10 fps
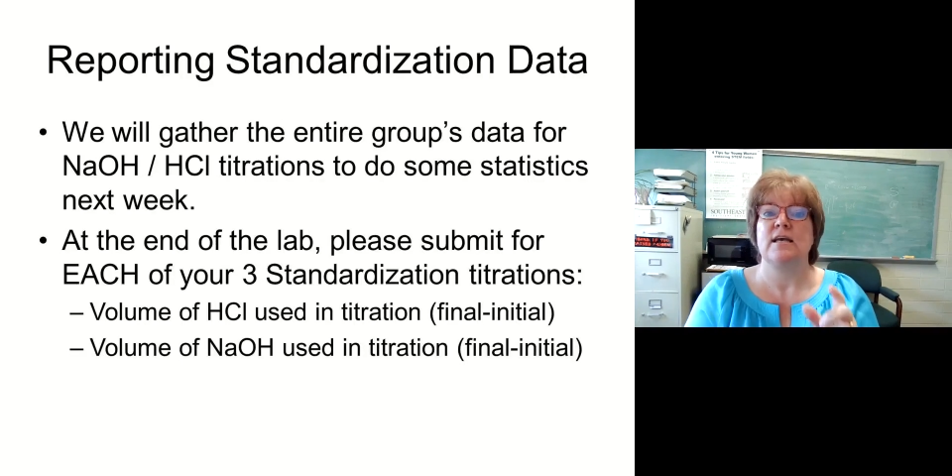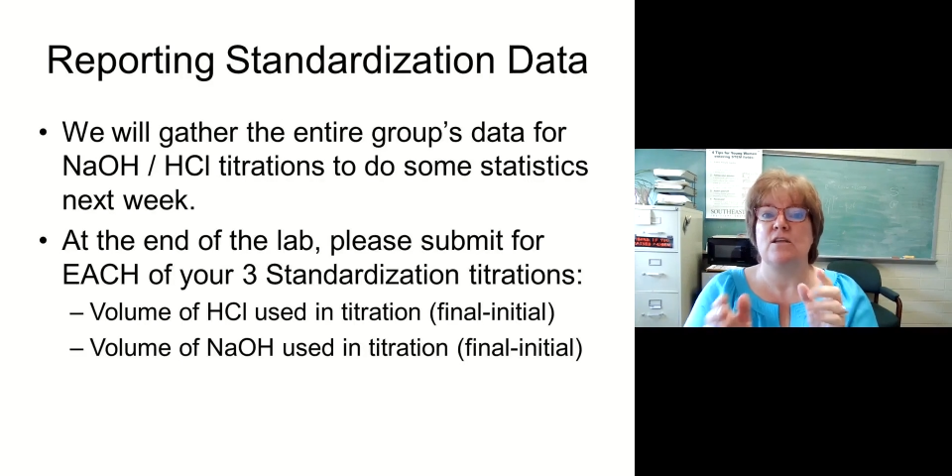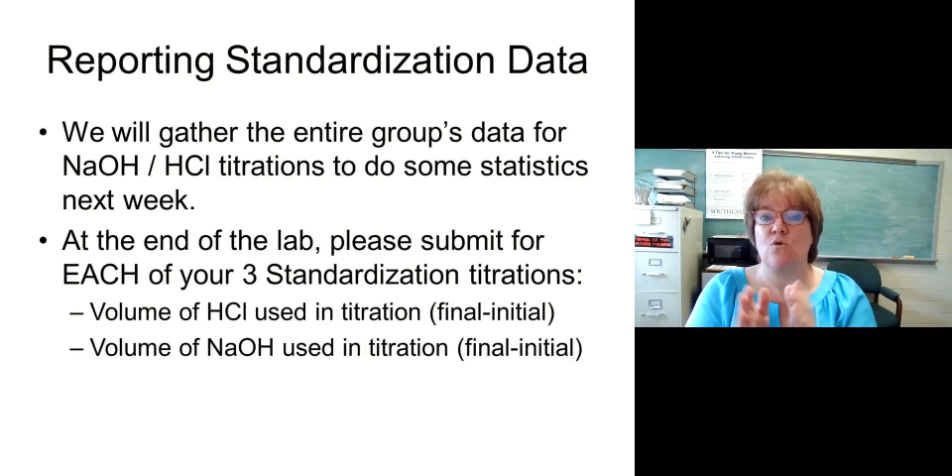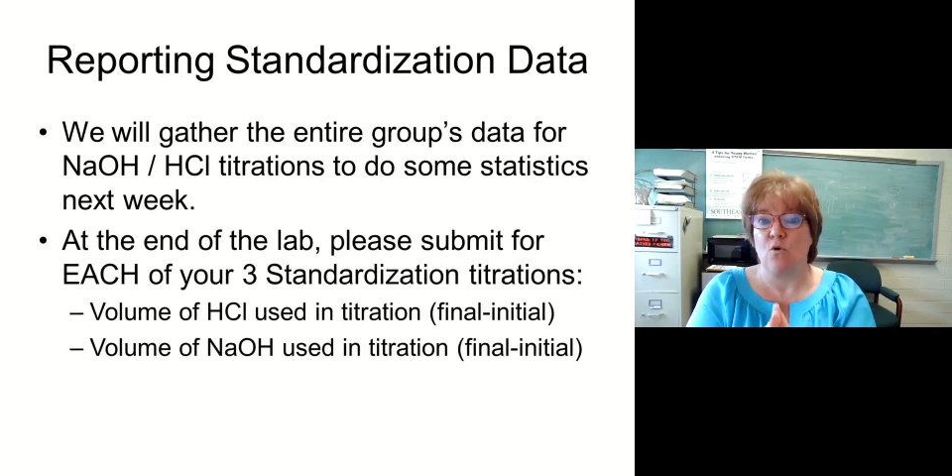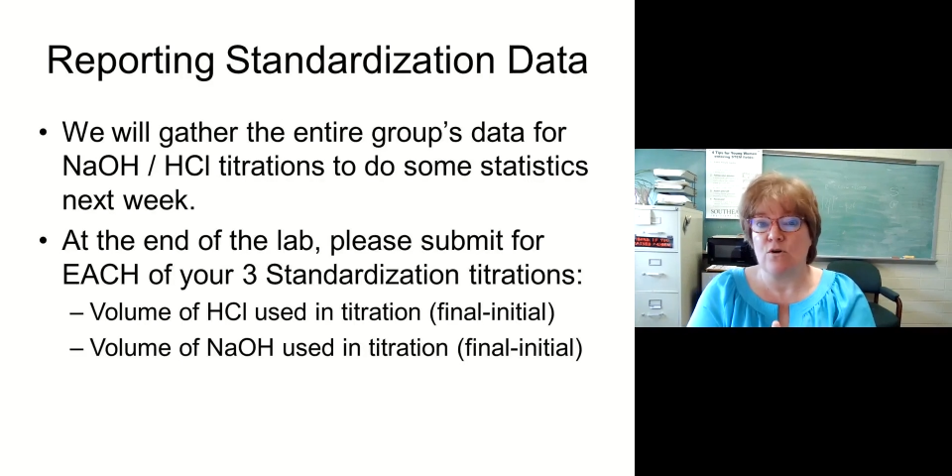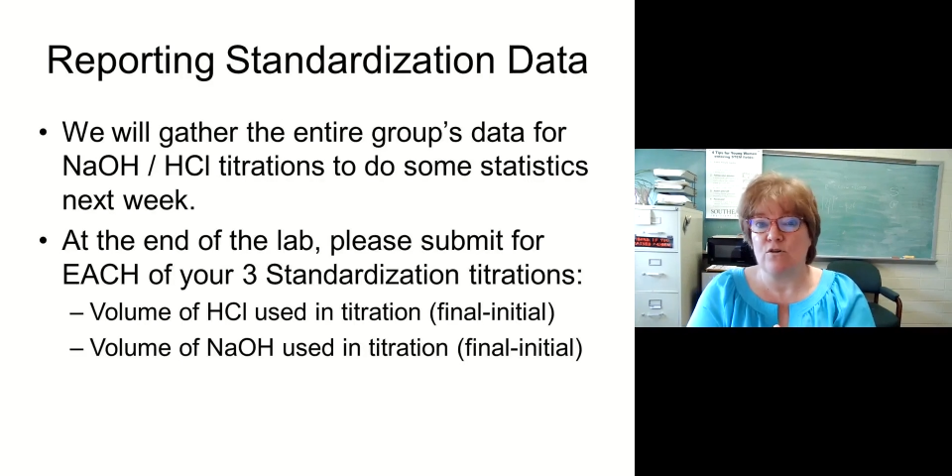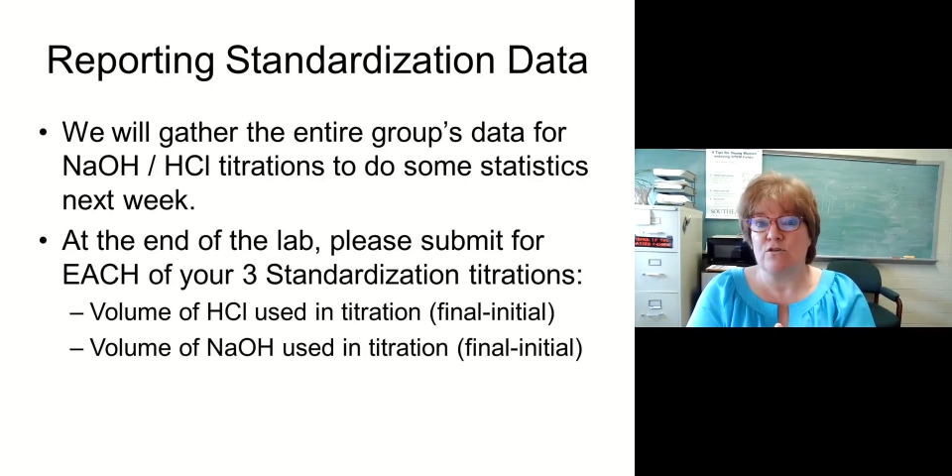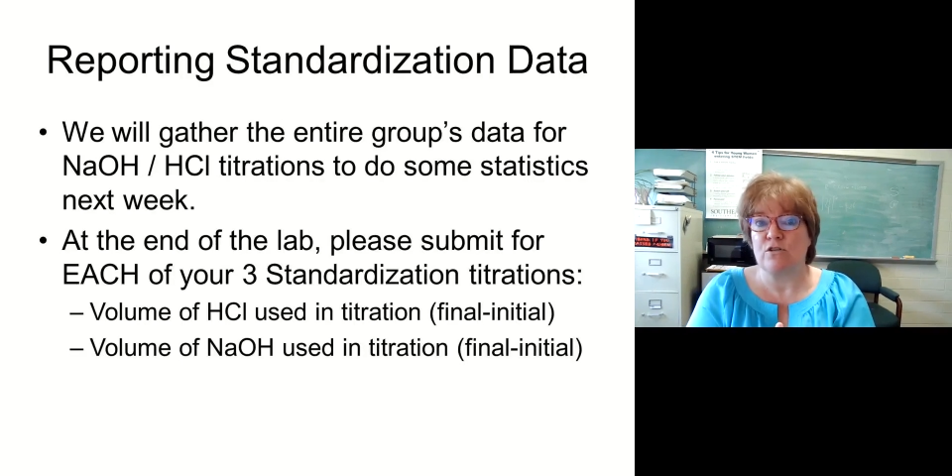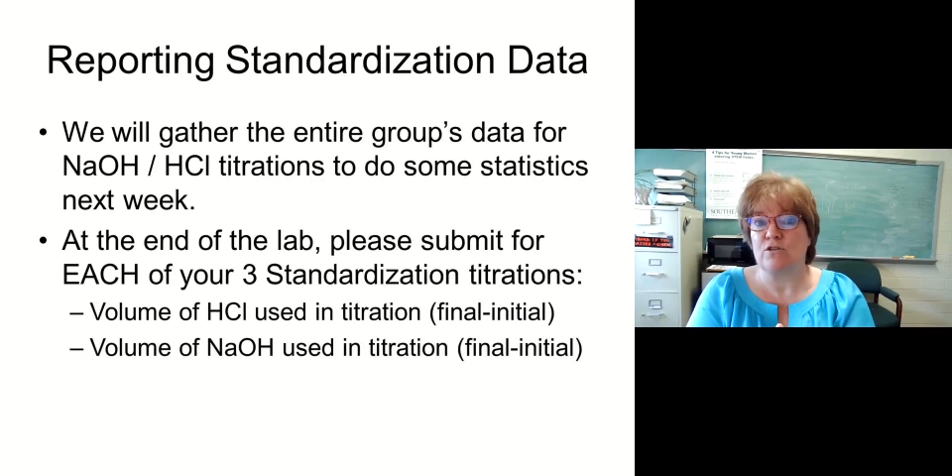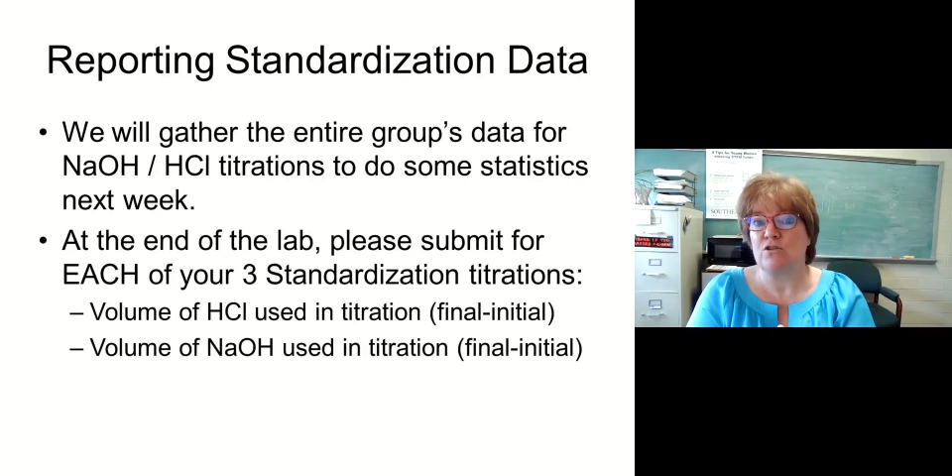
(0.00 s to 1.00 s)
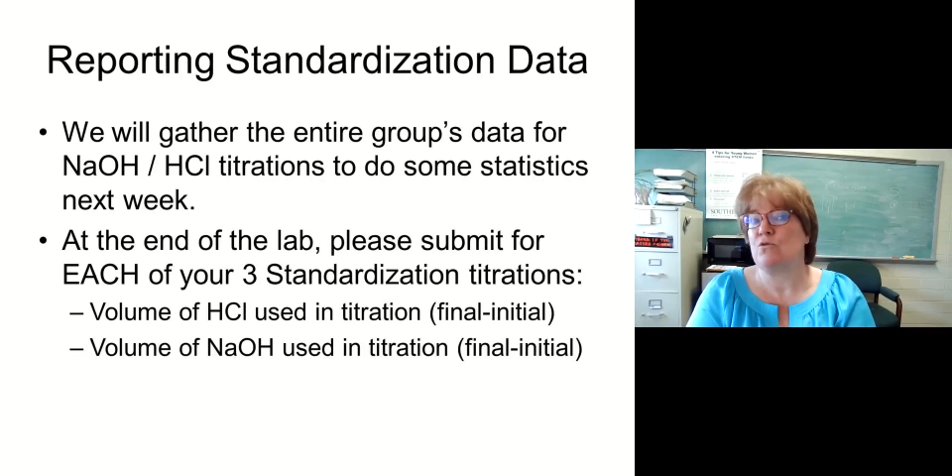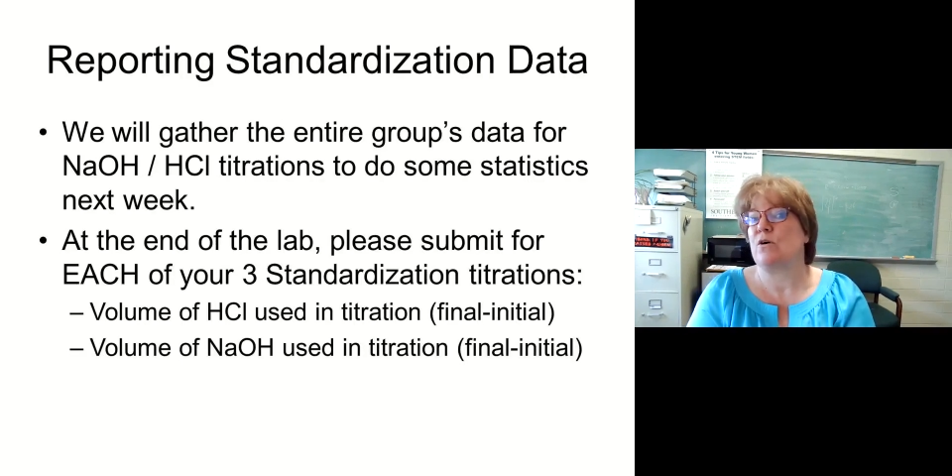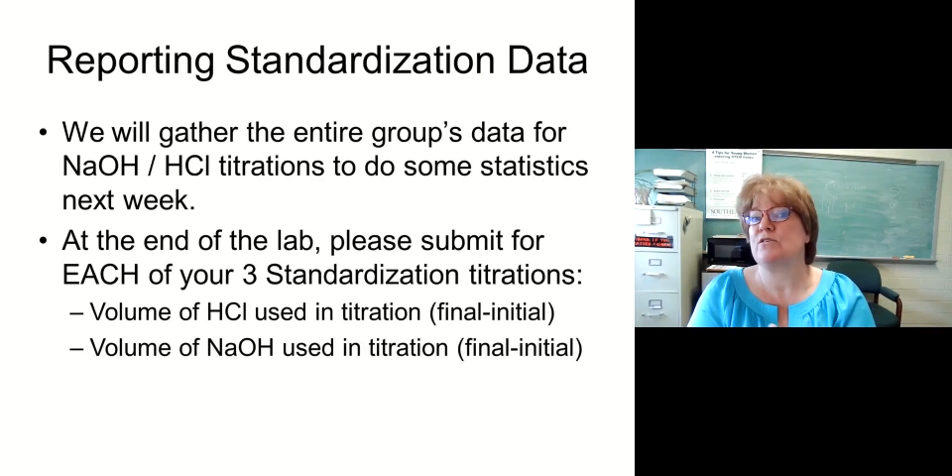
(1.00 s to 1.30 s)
In order to do